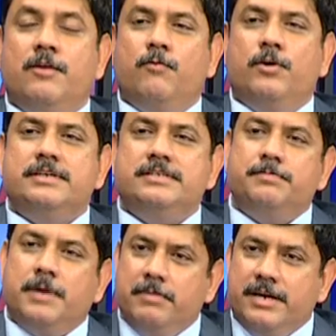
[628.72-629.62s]
what is the
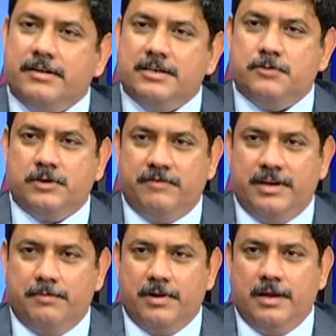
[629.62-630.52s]
public transport
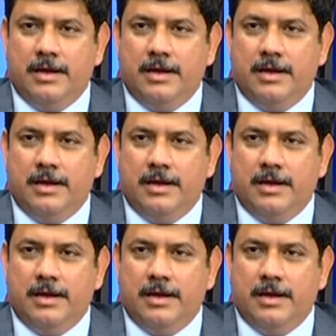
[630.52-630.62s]
available.